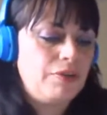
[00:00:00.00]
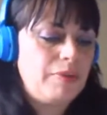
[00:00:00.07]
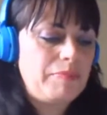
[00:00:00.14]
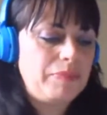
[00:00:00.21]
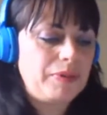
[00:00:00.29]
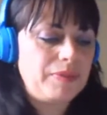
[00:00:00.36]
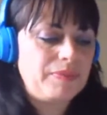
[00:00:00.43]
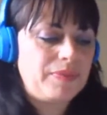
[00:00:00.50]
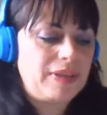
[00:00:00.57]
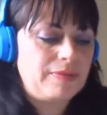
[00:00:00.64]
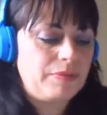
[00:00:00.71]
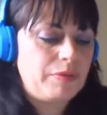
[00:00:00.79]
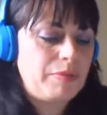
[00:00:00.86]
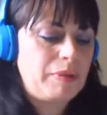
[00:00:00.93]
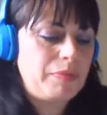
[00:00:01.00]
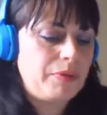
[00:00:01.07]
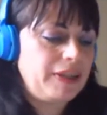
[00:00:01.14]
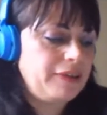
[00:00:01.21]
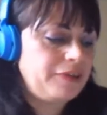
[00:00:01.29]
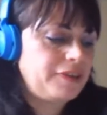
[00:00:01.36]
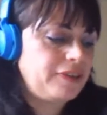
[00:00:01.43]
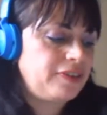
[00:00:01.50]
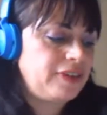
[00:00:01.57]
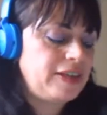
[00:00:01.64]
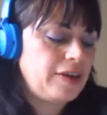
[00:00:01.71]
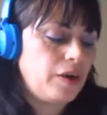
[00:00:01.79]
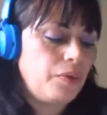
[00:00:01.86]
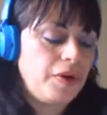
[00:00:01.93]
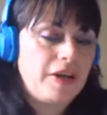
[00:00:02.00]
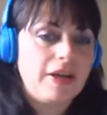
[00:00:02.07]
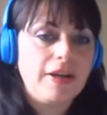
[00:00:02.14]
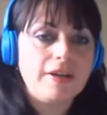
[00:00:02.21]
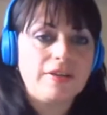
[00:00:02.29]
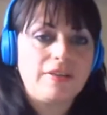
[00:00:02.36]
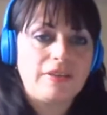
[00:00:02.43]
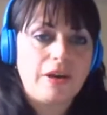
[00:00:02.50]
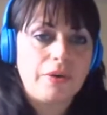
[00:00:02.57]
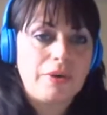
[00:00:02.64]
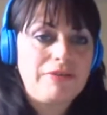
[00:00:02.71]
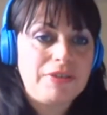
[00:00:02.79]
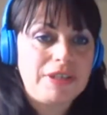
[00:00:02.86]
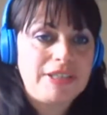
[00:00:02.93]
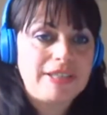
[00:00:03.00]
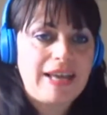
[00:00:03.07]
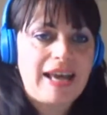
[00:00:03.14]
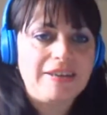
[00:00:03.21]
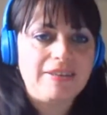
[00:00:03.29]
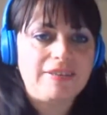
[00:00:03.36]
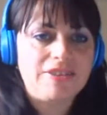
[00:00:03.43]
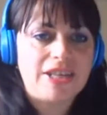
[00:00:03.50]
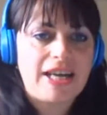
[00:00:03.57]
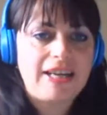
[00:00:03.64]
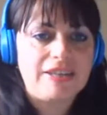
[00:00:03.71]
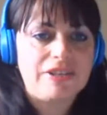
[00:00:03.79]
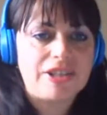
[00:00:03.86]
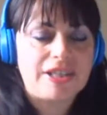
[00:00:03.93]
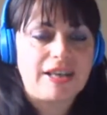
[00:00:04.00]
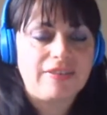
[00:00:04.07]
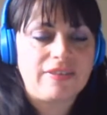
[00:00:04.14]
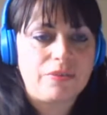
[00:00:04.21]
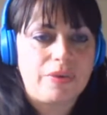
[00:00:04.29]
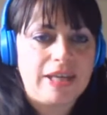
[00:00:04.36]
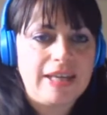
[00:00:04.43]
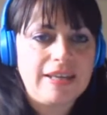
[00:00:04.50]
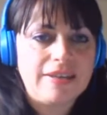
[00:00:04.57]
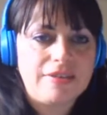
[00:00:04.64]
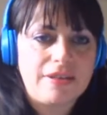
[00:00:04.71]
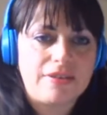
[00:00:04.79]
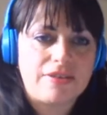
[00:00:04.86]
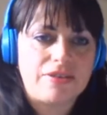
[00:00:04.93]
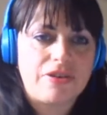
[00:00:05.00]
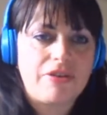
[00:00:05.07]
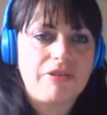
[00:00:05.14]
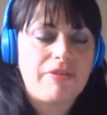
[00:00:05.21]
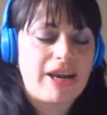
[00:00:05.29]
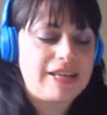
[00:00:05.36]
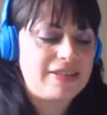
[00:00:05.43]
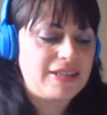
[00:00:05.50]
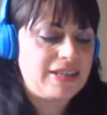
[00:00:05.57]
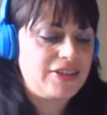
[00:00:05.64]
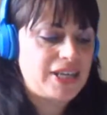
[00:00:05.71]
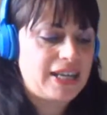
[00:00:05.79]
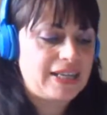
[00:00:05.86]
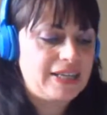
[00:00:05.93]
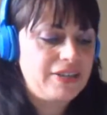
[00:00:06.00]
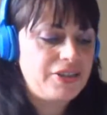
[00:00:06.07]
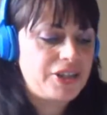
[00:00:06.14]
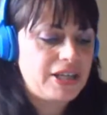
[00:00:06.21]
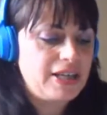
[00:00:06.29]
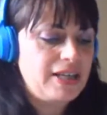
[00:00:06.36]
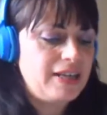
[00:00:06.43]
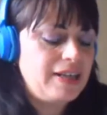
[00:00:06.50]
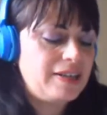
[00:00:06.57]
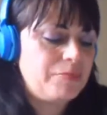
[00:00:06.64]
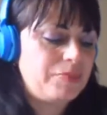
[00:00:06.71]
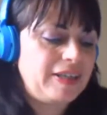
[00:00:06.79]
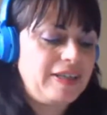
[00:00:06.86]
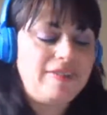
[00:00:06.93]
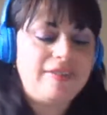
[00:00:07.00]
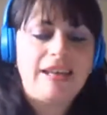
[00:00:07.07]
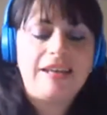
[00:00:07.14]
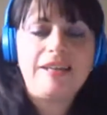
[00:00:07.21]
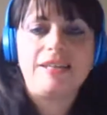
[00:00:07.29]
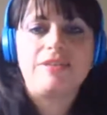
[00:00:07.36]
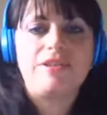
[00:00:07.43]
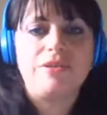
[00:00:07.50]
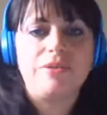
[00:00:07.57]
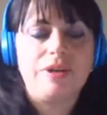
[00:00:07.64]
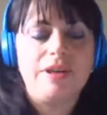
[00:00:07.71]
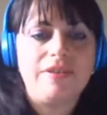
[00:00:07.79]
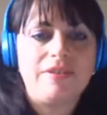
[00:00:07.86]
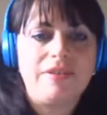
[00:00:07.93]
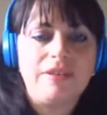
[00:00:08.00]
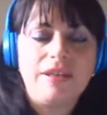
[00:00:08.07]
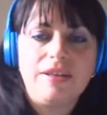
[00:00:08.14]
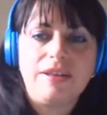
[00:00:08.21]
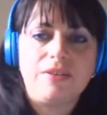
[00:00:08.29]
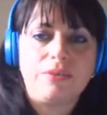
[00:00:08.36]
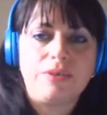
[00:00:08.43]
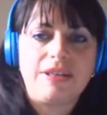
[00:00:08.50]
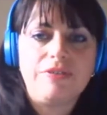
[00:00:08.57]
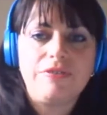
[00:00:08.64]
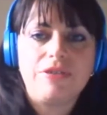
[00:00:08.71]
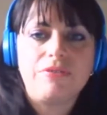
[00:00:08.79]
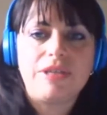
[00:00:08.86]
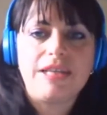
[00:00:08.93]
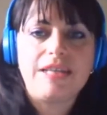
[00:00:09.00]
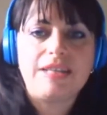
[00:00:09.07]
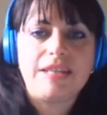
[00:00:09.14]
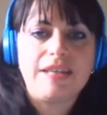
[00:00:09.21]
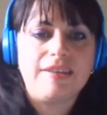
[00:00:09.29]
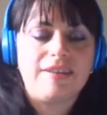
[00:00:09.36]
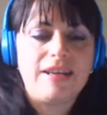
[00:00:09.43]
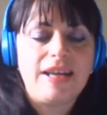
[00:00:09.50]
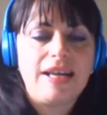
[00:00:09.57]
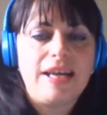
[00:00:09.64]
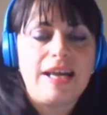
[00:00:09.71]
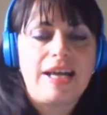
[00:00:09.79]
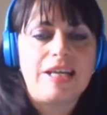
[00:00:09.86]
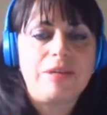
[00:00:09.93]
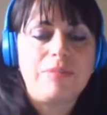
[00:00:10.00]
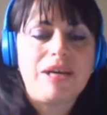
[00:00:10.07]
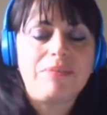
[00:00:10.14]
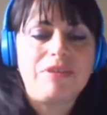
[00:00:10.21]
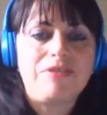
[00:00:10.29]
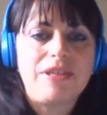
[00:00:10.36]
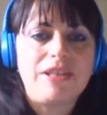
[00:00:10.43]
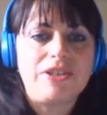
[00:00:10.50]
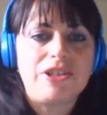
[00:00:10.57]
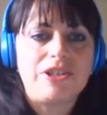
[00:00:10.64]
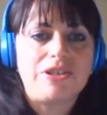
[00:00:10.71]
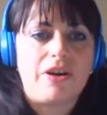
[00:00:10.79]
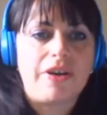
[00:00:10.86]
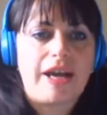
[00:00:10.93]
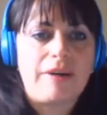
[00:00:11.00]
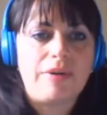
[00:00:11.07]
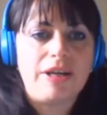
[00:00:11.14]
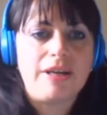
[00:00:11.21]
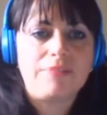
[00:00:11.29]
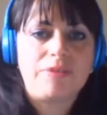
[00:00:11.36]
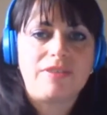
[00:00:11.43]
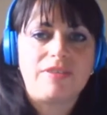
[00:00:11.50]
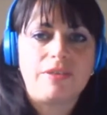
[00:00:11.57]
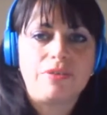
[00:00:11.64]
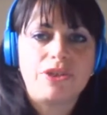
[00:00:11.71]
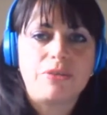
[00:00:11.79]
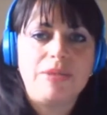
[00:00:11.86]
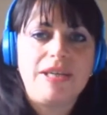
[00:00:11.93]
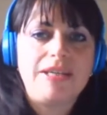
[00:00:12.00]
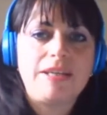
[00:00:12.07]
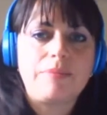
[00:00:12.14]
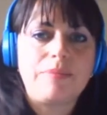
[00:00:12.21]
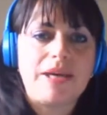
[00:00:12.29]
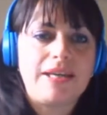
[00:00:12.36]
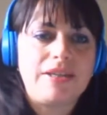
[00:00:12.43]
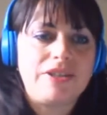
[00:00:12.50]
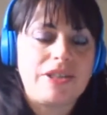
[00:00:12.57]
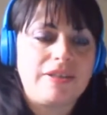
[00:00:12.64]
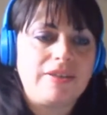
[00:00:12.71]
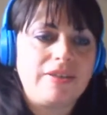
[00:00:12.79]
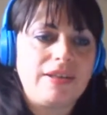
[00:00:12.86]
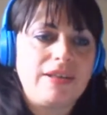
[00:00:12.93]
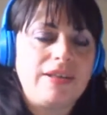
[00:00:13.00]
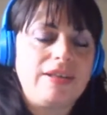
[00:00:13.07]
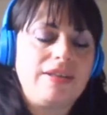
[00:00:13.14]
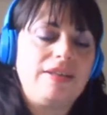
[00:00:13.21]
Remember, we love to see your work. So if you did Hannah's challenge last week, the story writing challenge, then please send it to us, as we'd love to read it. And you may be featured on our social media pages.